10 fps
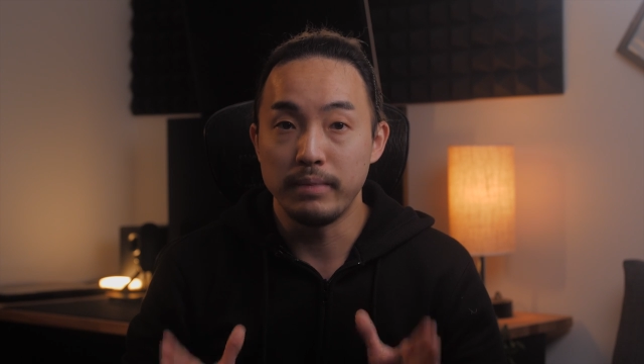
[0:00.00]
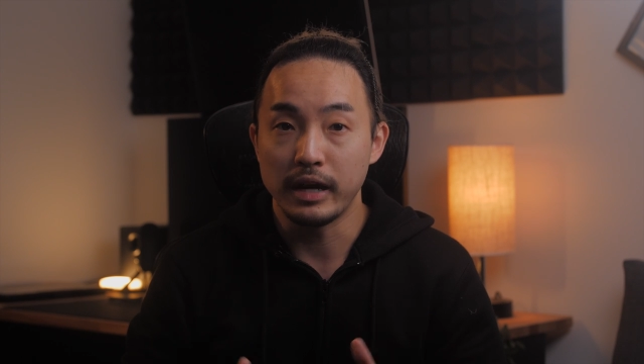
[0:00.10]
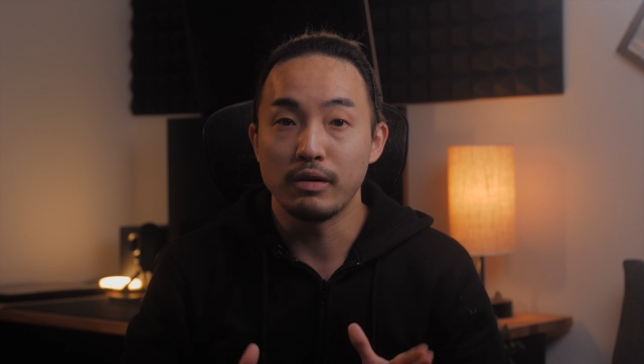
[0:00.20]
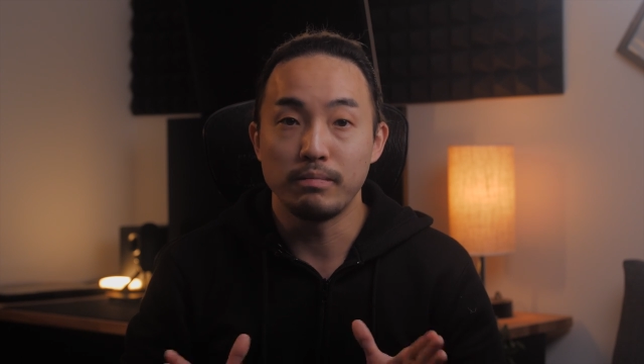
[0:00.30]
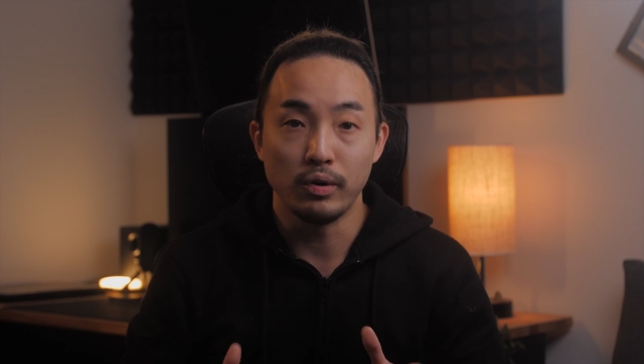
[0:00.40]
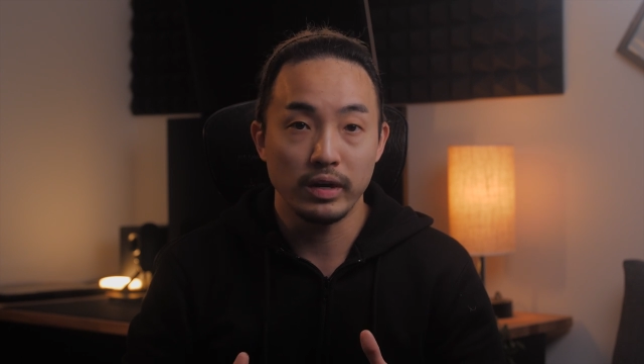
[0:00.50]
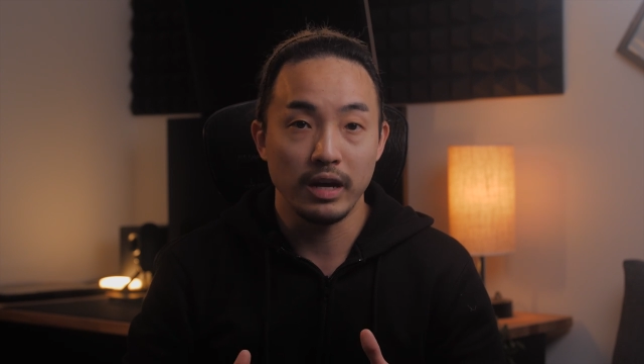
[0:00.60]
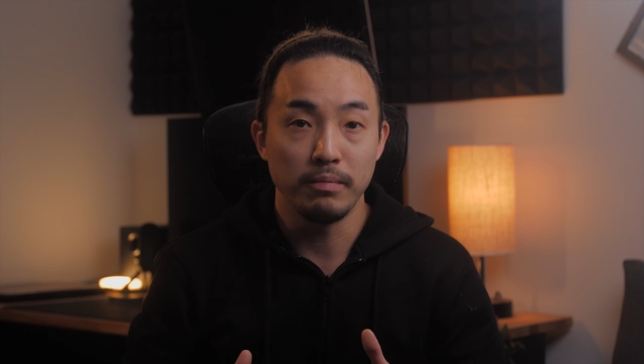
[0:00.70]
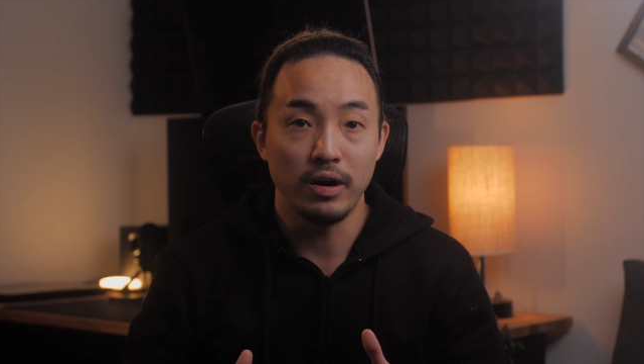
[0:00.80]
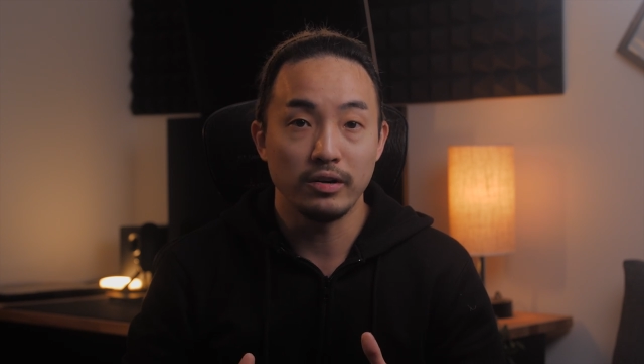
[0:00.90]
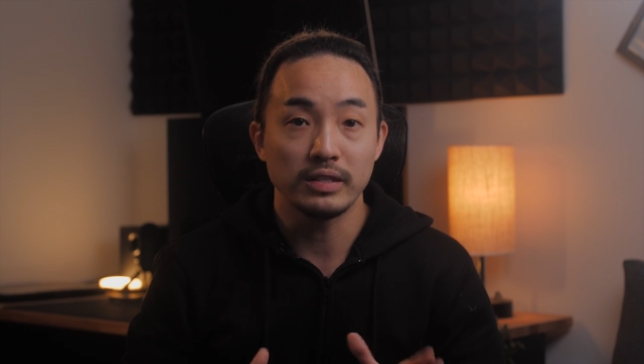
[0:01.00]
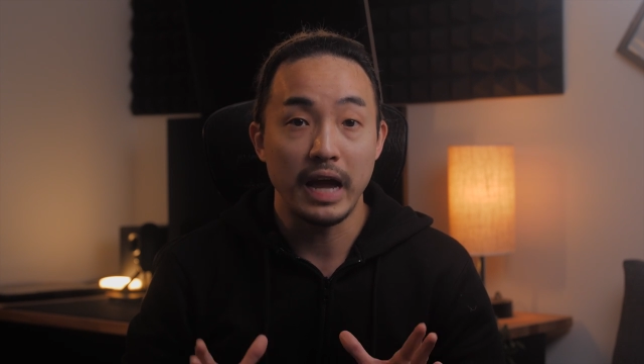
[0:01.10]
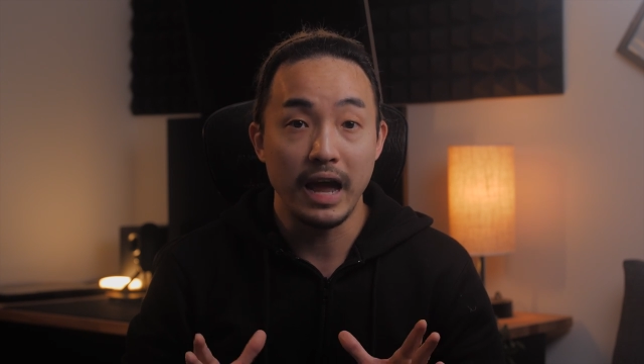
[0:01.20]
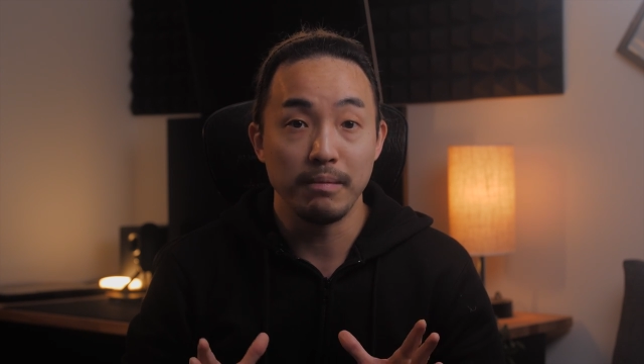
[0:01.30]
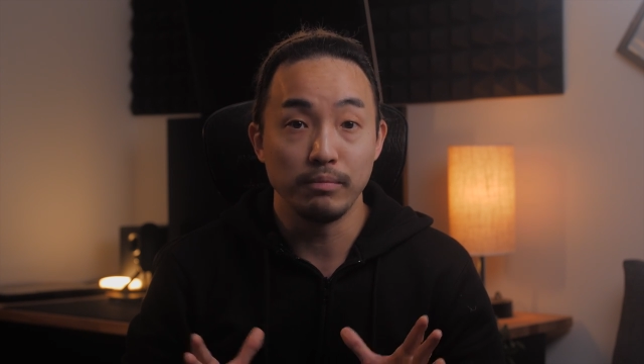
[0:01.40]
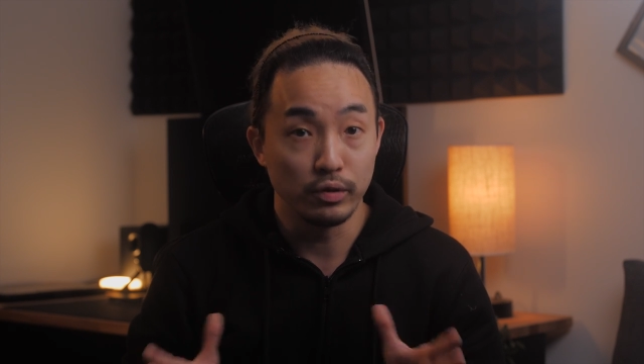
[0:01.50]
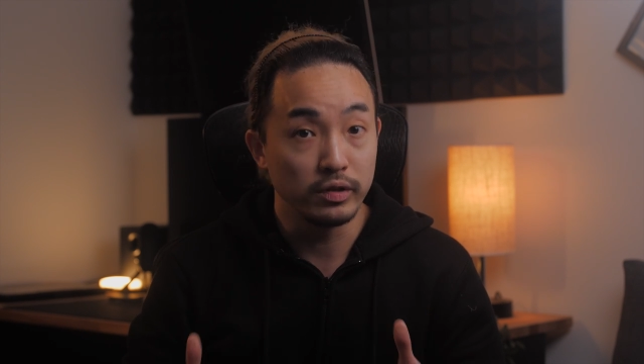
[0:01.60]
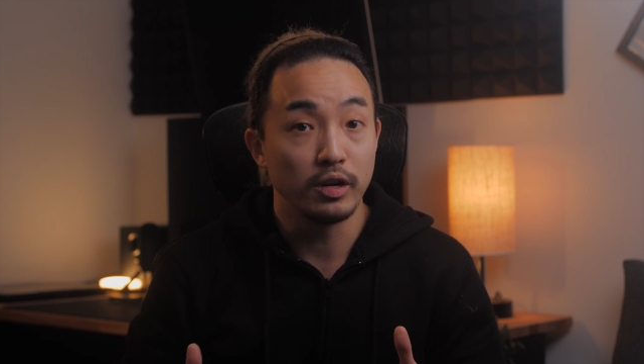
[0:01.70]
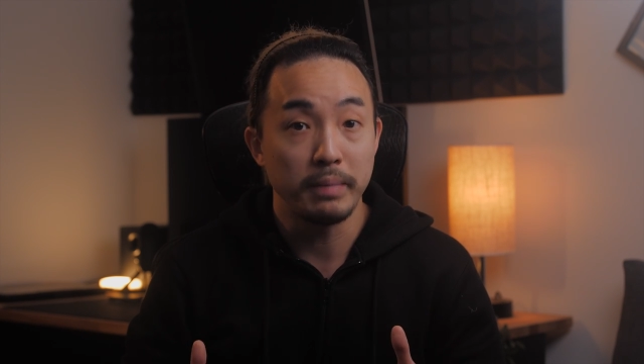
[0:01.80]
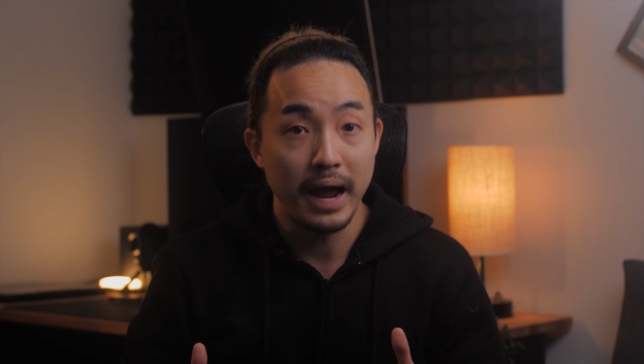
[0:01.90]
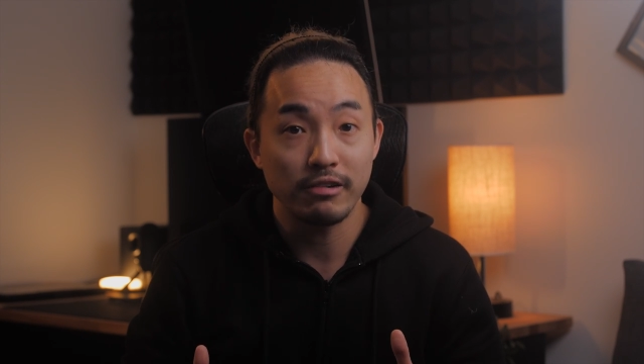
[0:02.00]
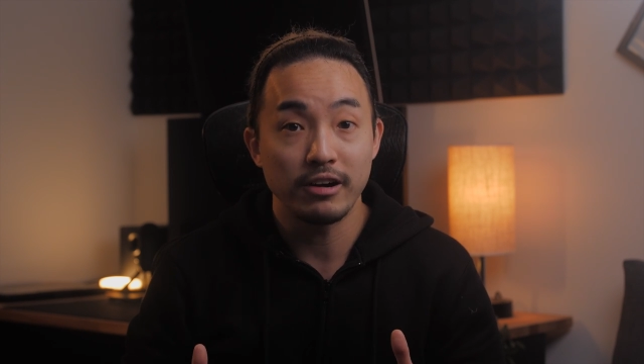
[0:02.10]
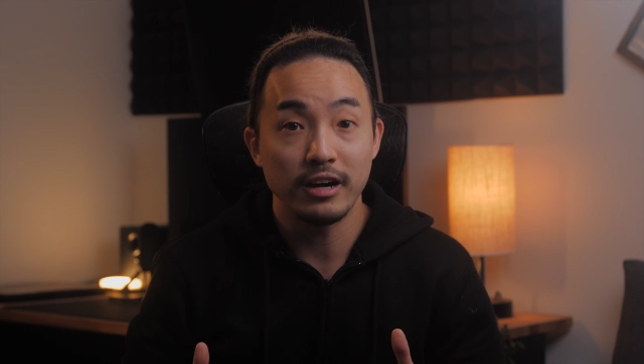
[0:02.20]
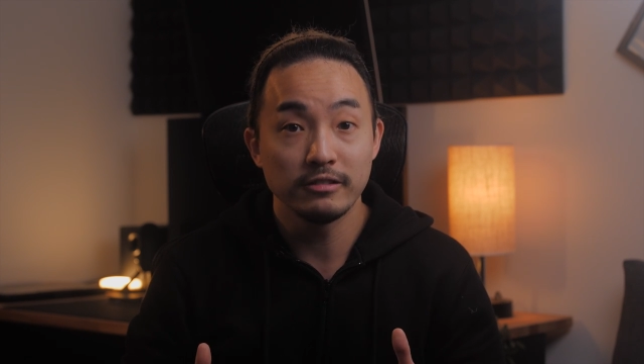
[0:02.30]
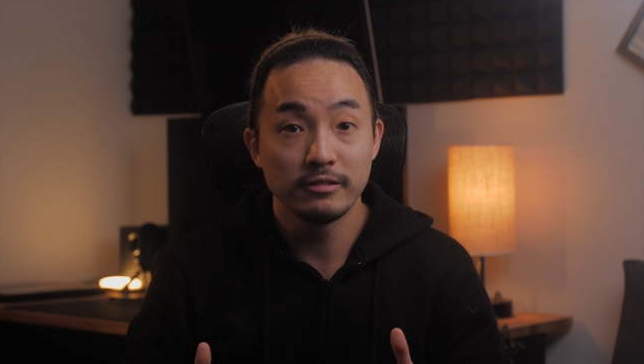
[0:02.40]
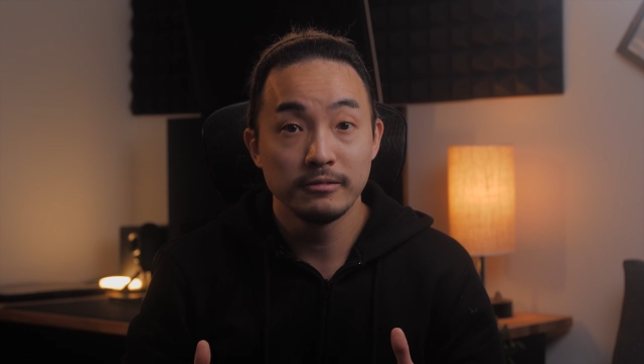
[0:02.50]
bigger bokeh balls and blurrier background.